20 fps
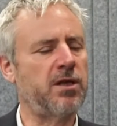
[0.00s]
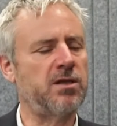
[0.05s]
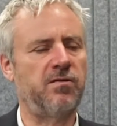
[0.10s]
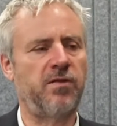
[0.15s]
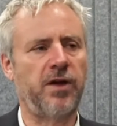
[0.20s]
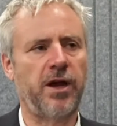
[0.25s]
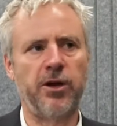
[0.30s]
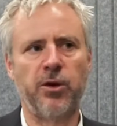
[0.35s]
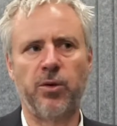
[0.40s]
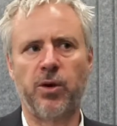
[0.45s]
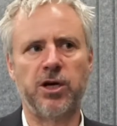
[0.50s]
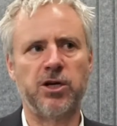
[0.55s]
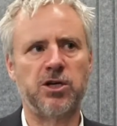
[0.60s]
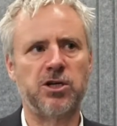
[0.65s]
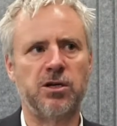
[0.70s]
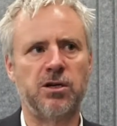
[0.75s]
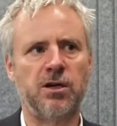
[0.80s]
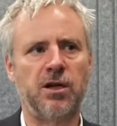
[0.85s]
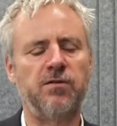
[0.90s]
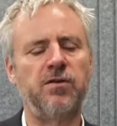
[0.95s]

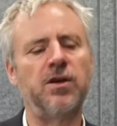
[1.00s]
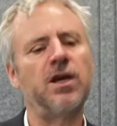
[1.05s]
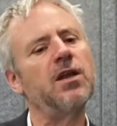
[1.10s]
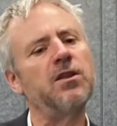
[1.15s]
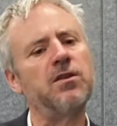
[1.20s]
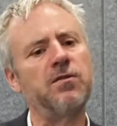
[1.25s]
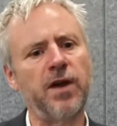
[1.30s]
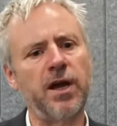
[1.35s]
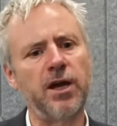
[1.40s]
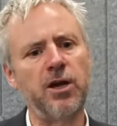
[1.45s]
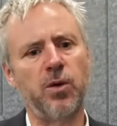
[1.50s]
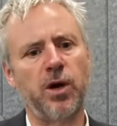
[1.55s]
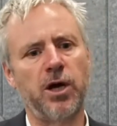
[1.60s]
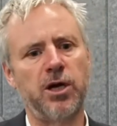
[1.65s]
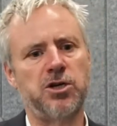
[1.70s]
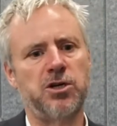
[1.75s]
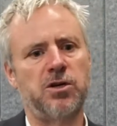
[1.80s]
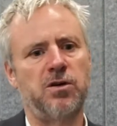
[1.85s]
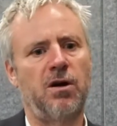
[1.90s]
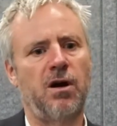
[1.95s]
valuation. And if you get the
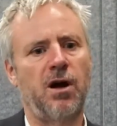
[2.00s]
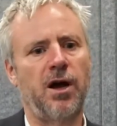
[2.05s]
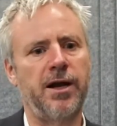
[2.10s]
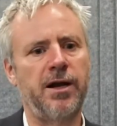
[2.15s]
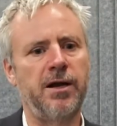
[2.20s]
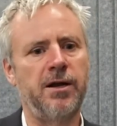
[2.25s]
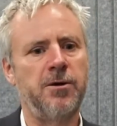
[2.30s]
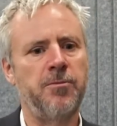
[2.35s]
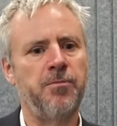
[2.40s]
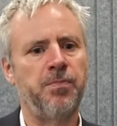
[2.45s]
valuation right,